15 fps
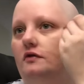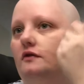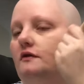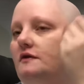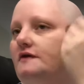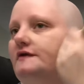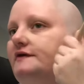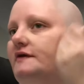
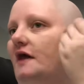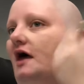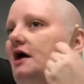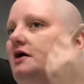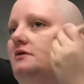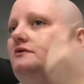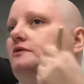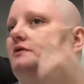the
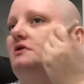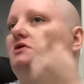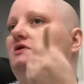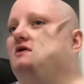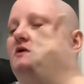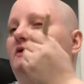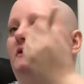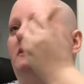side
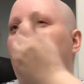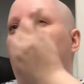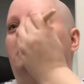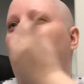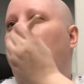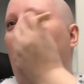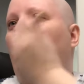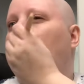first,
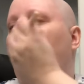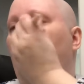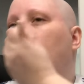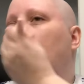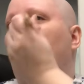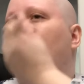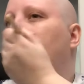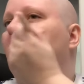
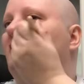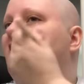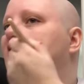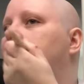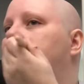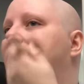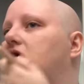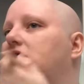my
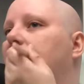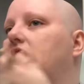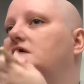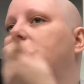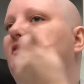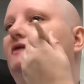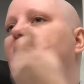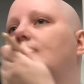
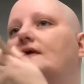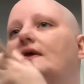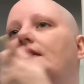cheeks.